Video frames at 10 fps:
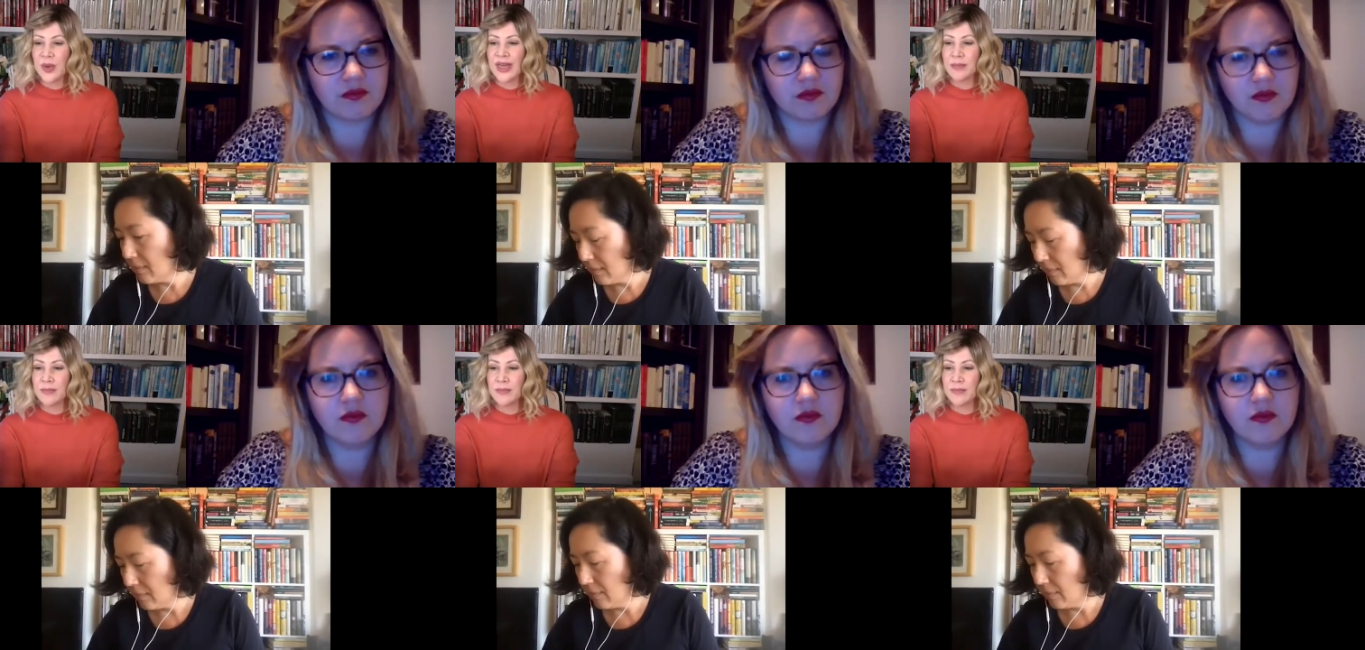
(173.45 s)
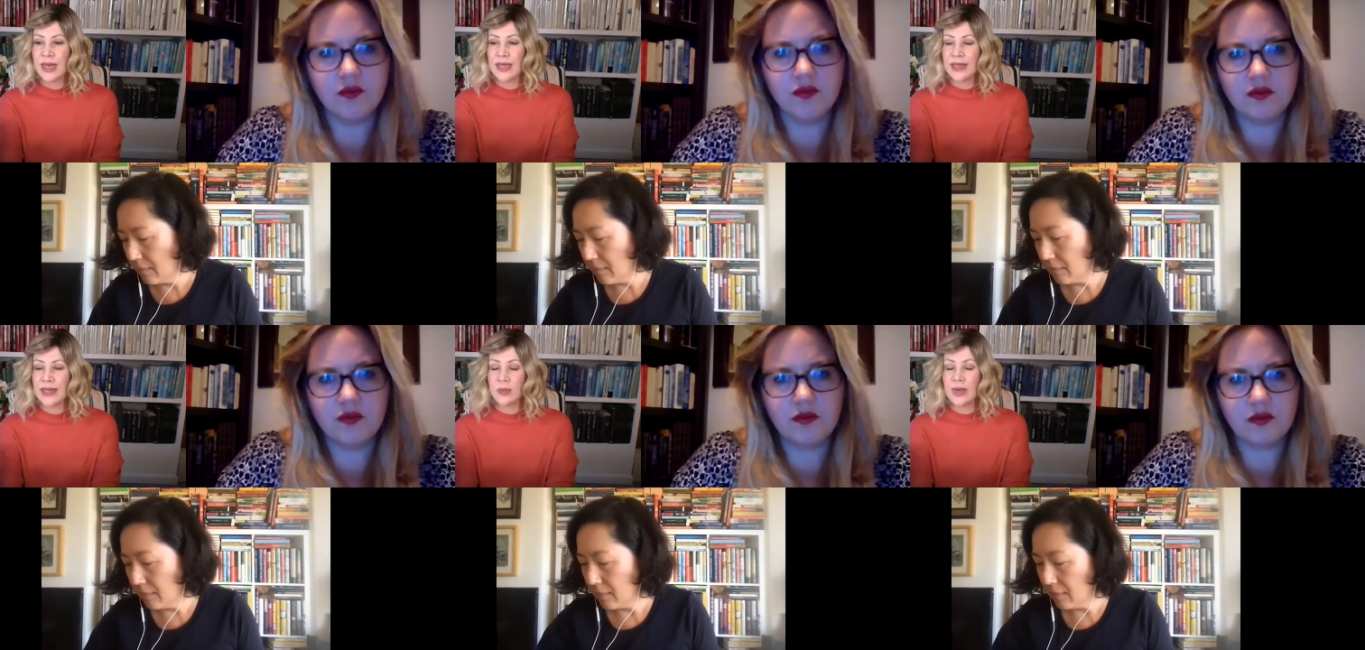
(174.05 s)
Speaker 1: am, I, I
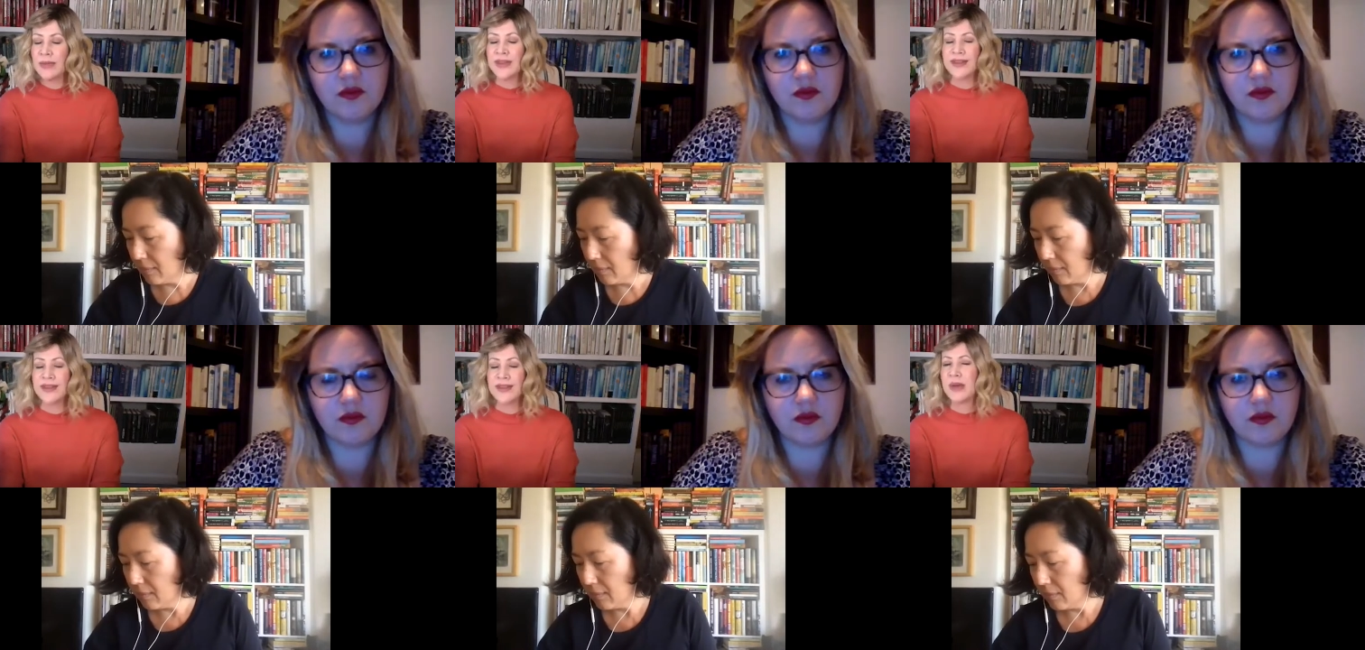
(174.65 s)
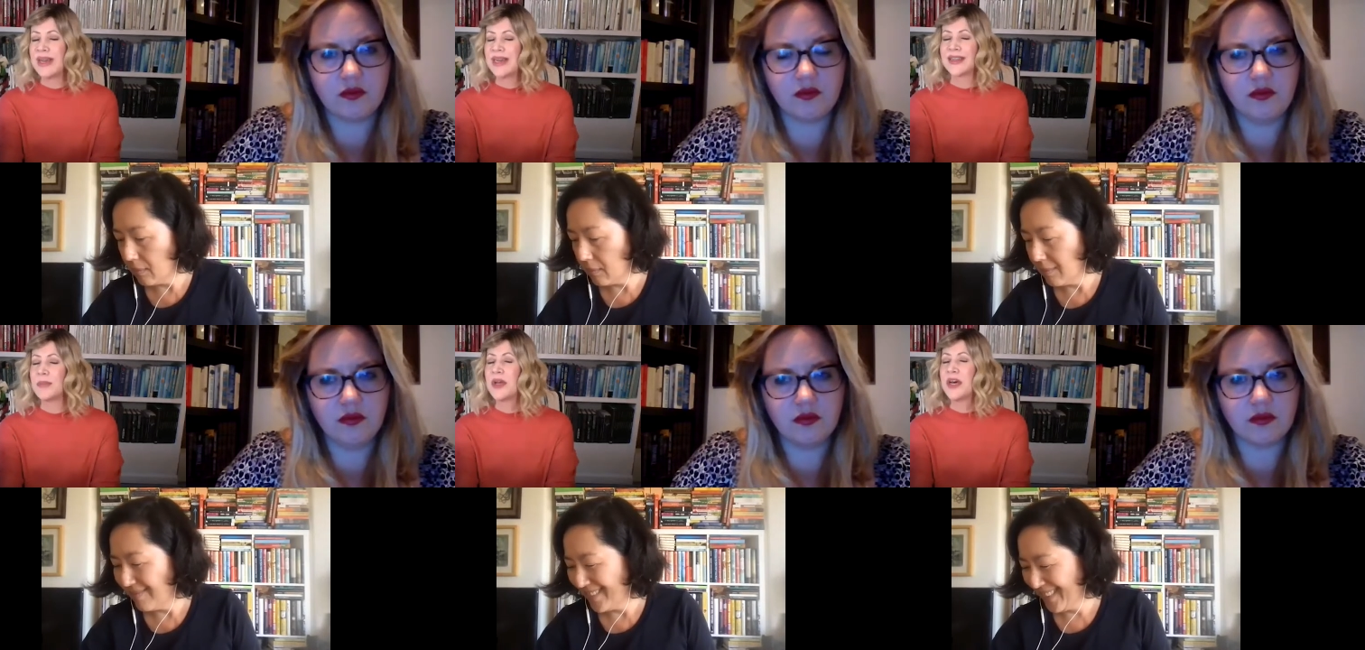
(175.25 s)
write by the seat of my pants.
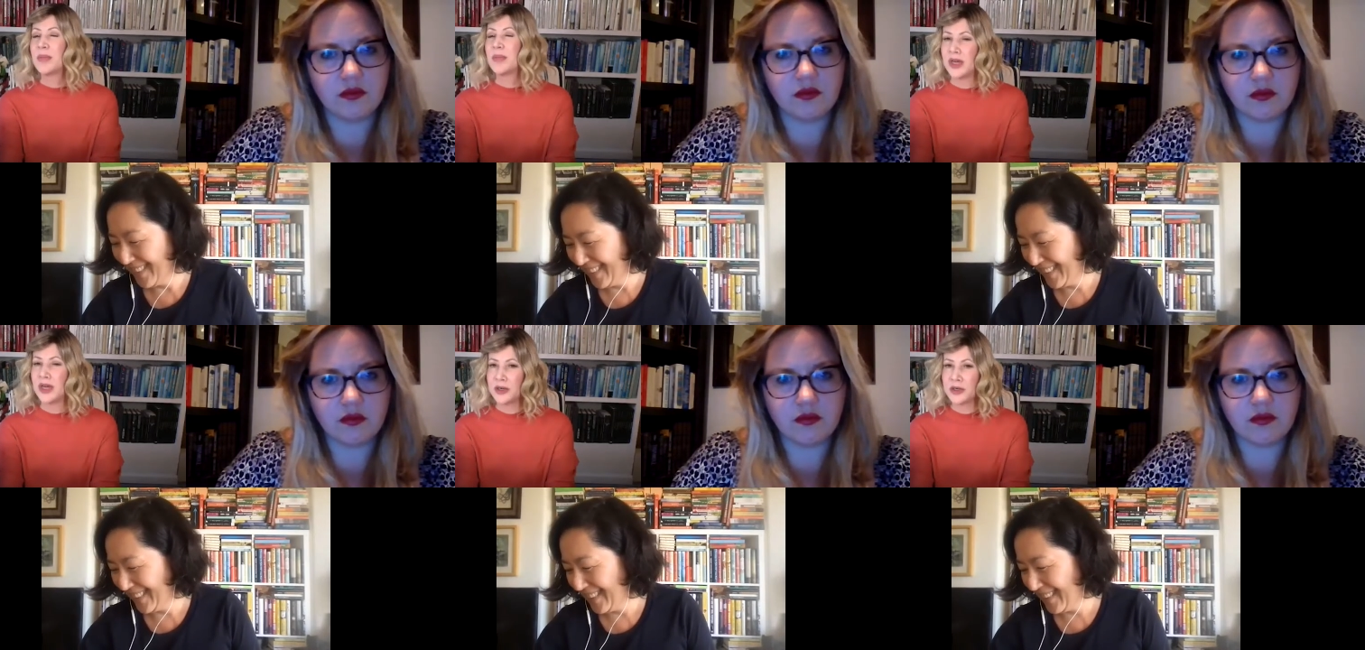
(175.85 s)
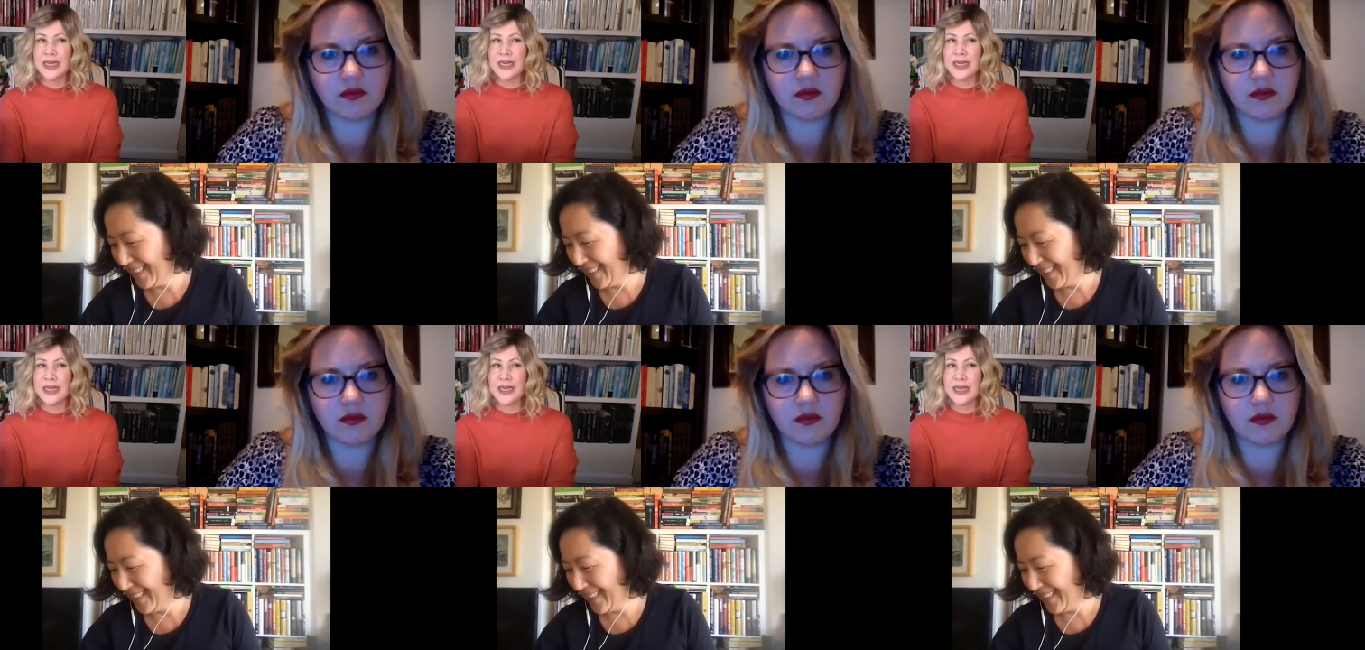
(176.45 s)
I'm not a plotter.